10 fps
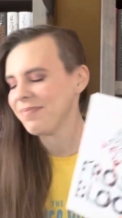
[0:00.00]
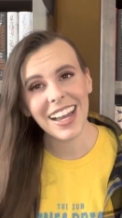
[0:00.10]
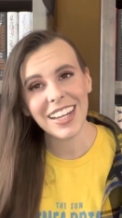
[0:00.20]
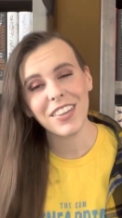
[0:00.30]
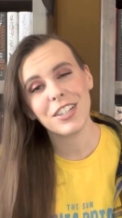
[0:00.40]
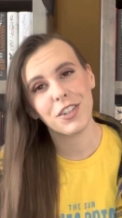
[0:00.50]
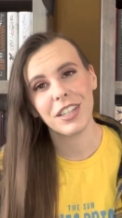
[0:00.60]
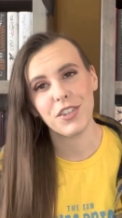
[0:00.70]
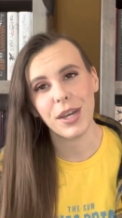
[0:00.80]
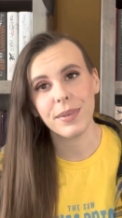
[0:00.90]
Another
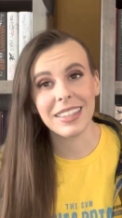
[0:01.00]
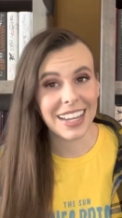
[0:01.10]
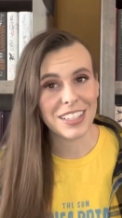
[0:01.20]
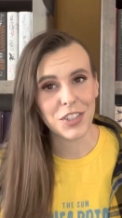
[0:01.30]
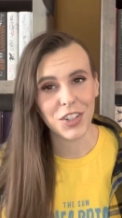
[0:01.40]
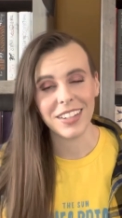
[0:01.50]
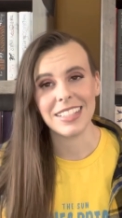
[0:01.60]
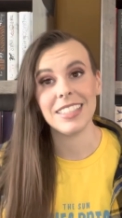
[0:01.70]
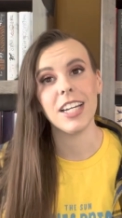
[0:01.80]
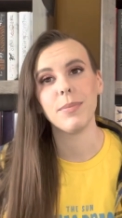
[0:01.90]
trilogy I would like to start
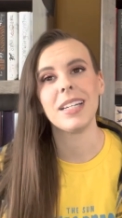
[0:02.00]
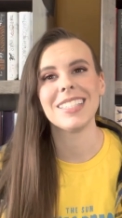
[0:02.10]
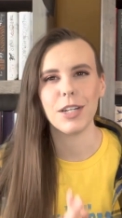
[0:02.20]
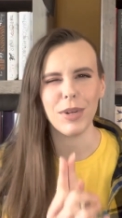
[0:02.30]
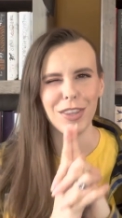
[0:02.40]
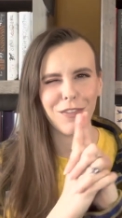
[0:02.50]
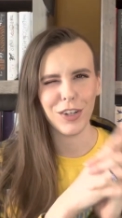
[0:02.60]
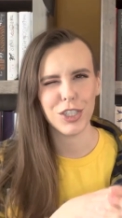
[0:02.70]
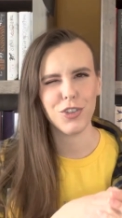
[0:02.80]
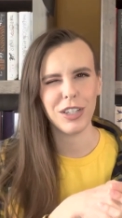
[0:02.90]
this year, because I read the
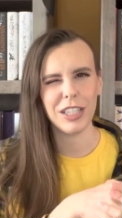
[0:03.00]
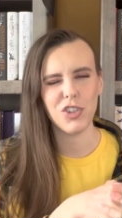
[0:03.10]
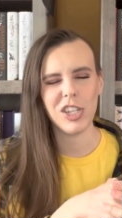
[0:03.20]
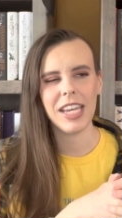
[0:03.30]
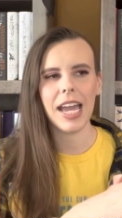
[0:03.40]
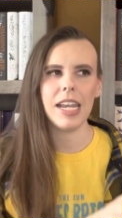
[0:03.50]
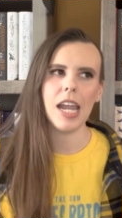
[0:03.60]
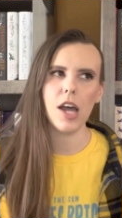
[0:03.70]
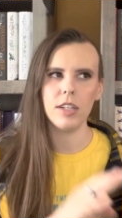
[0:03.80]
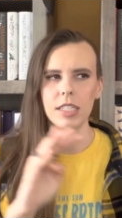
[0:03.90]
first trilogy and
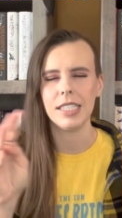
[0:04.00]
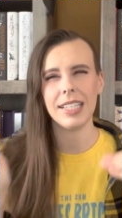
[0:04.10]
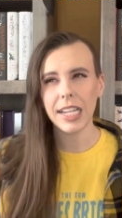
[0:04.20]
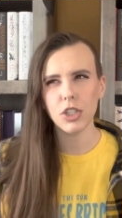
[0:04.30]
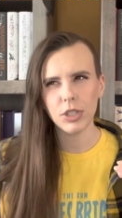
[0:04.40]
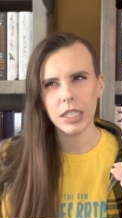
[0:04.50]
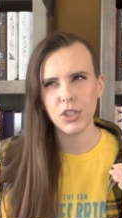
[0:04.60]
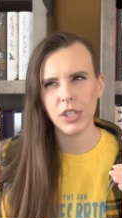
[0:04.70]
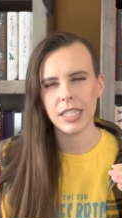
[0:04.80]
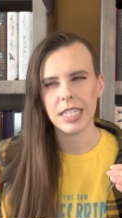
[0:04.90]
now there's a second
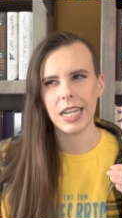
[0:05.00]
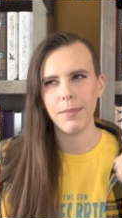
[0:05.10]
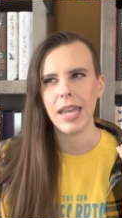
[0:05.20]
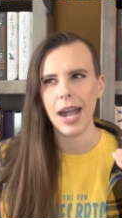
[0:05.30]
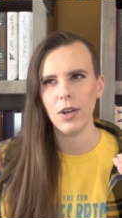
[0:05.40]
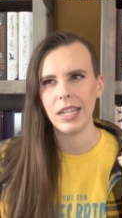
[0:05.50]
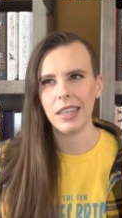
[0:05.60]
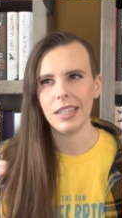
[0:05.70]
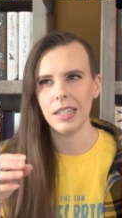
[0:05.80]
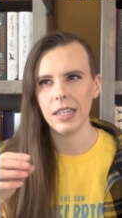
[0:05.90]
trilogy that's going to be out
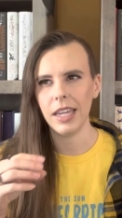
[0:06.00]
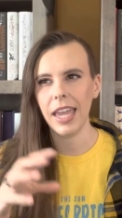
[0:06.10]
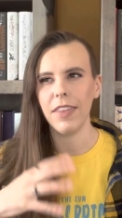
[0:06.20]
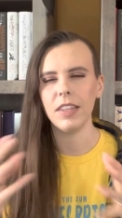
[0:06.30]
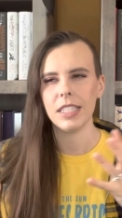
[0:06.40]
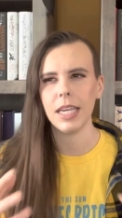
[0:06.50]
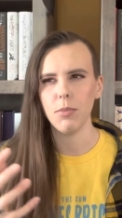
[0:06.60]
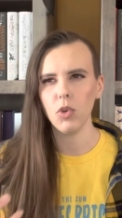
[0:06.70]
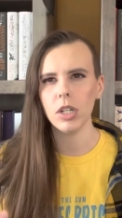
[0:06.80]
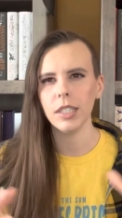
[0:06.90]
in the
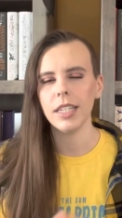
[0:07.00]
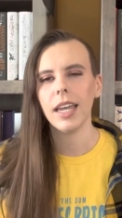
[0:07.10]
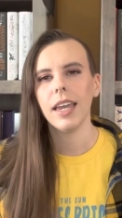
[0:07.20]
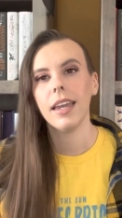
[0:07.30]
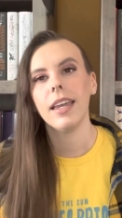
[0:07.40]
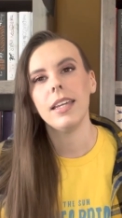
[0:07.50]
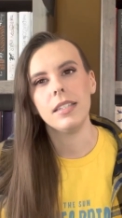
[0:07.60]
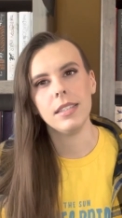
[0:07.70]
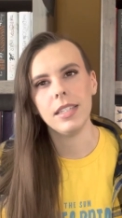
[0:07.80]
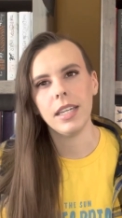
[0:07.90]
same world,
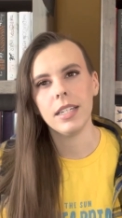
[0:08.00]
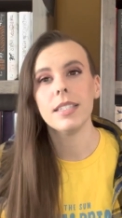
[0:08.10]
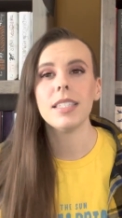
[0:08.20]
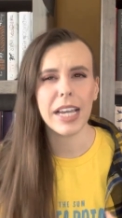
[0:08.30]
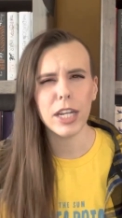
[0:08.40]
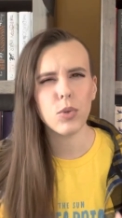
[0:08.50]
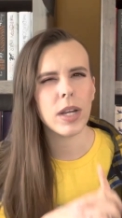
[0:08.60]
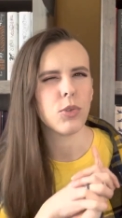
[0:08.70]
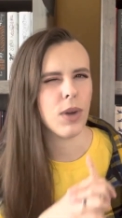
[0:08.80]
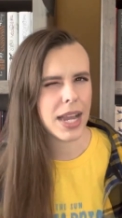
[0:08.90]
is the second
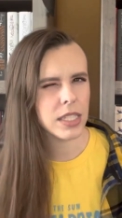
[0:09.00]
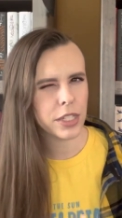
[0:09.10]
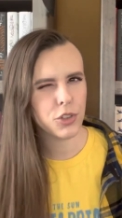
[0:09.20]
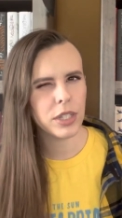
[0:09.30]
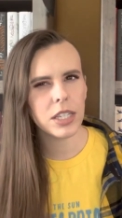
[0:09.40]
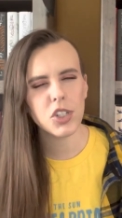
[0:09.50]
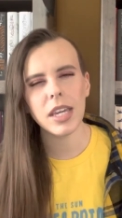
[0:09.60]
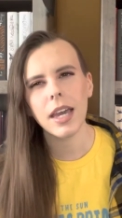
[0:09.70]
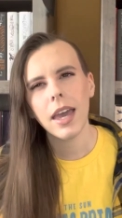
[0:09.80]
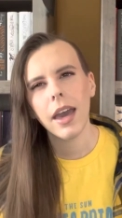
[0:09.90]
Red Rising trilogy.